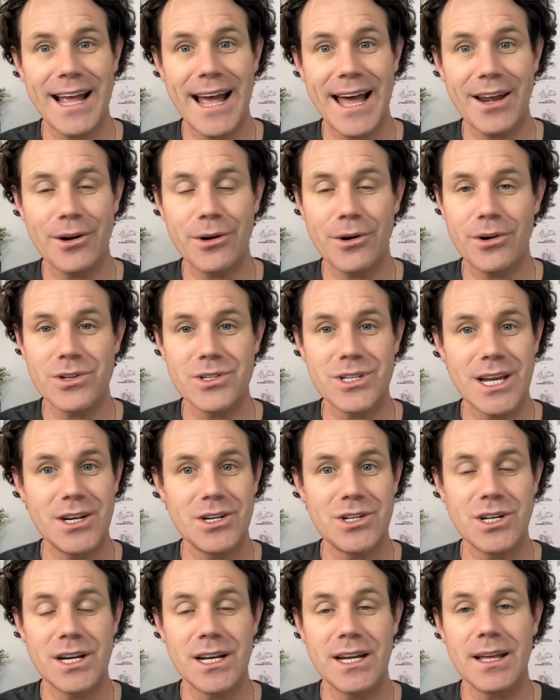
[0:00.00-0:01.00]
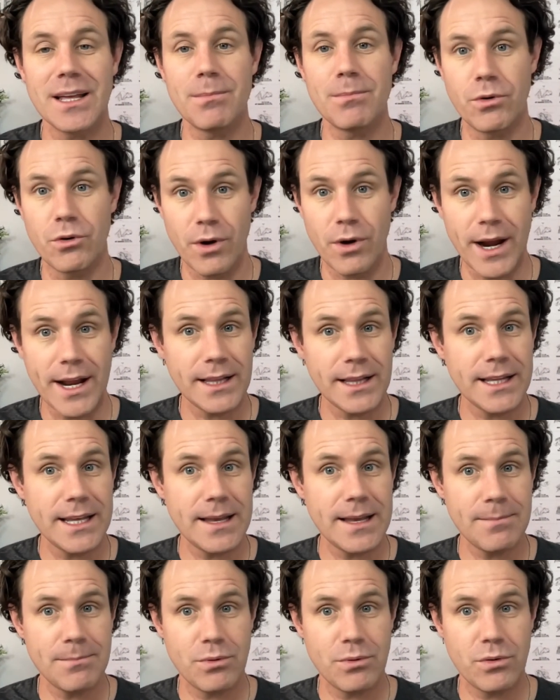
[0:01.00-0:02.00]
categorization can
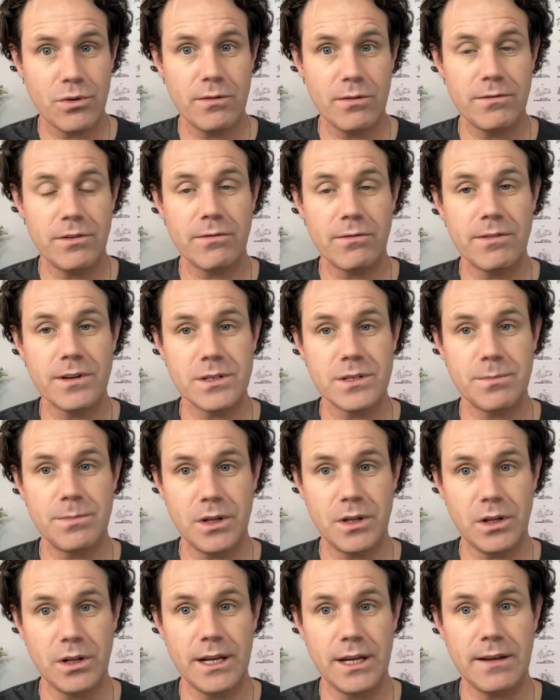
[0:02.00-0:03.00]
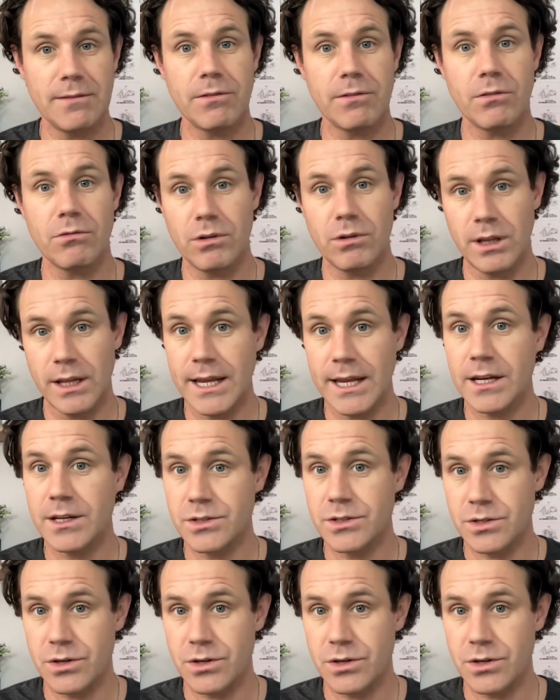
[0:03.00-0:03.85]
greatly improve your visibility for related